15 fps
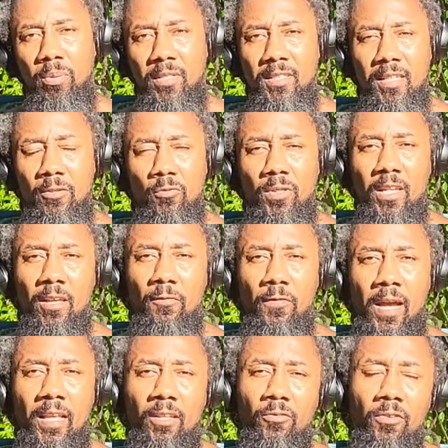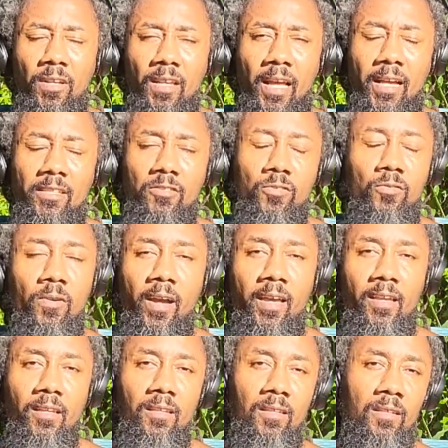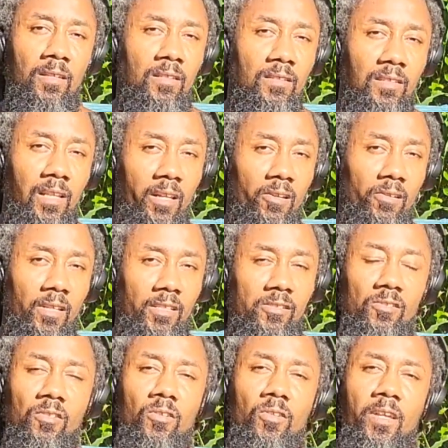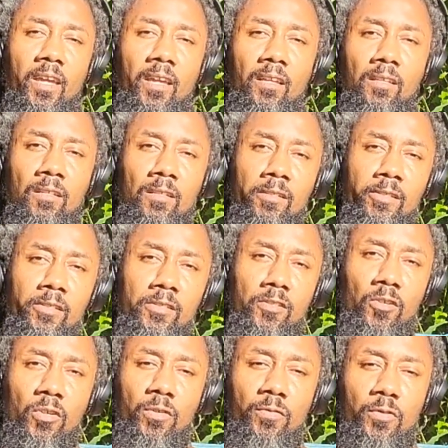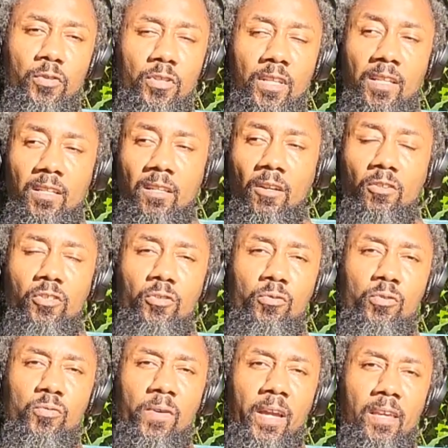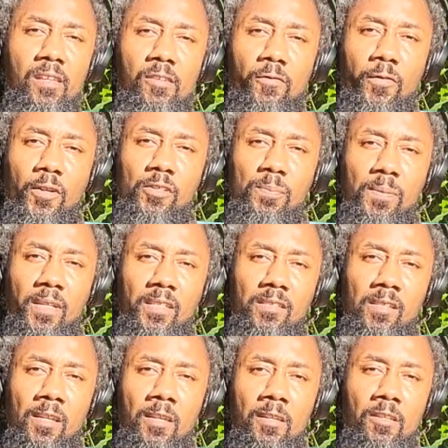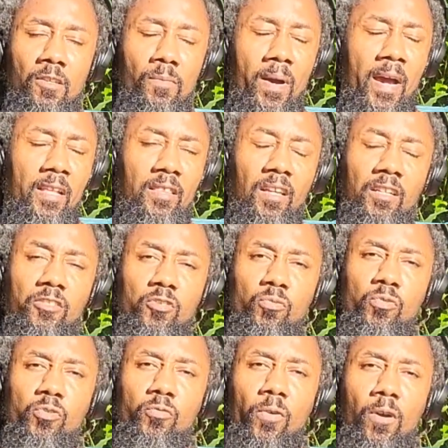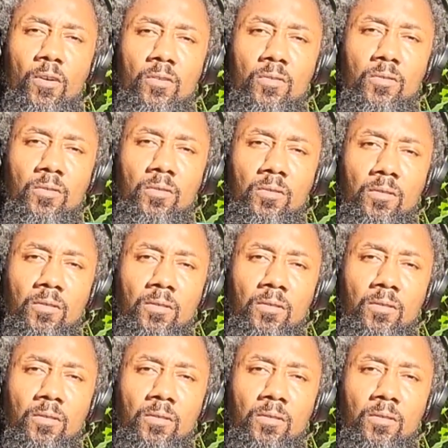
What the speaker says: But then when they finally realize you right, they don't let you know that. So if you didn't know you was right in the first place, you might have thought you was wrong